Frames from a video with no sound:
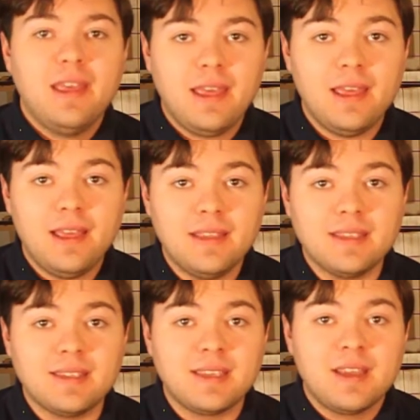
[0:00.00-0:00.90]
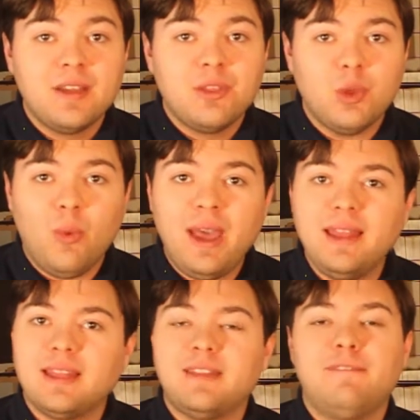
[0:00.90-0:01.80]
is the way
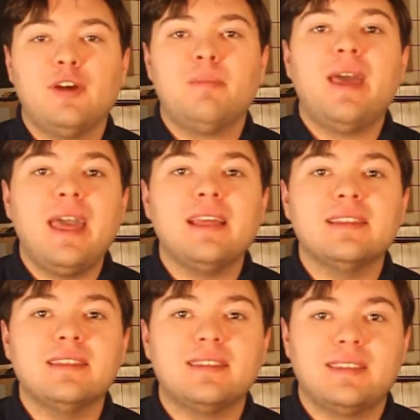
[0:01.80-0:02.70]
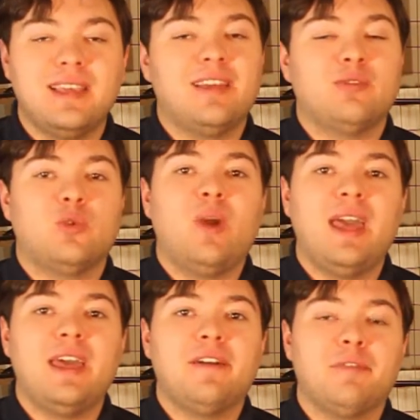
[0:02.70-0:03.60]
that the film ends is a
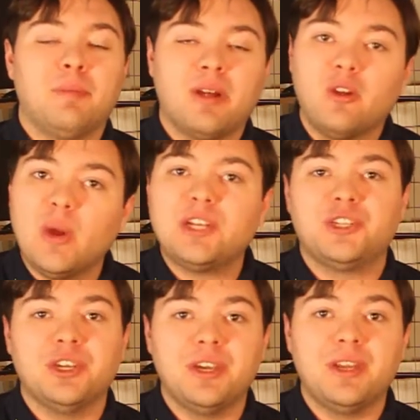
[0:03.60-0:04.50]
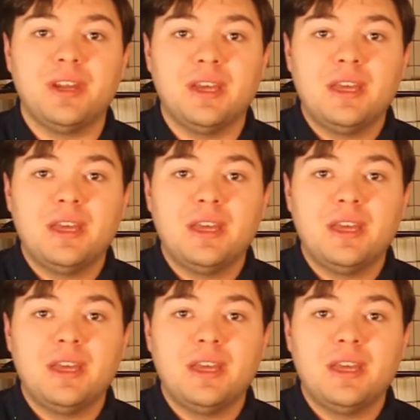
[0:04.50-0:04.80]
way of the progression